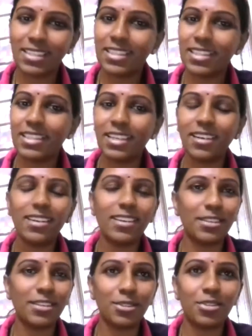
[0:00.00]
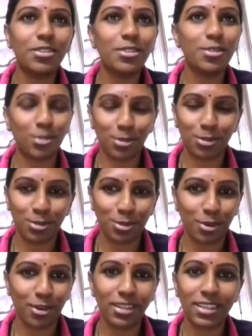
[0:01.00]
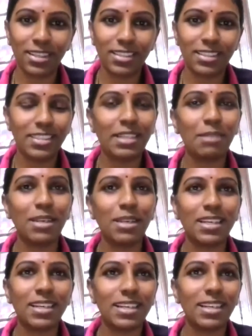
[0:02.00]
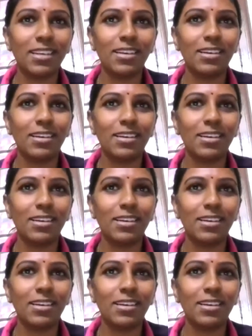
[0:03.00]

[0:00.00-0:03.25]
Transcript: her intuition is so strong. She immediately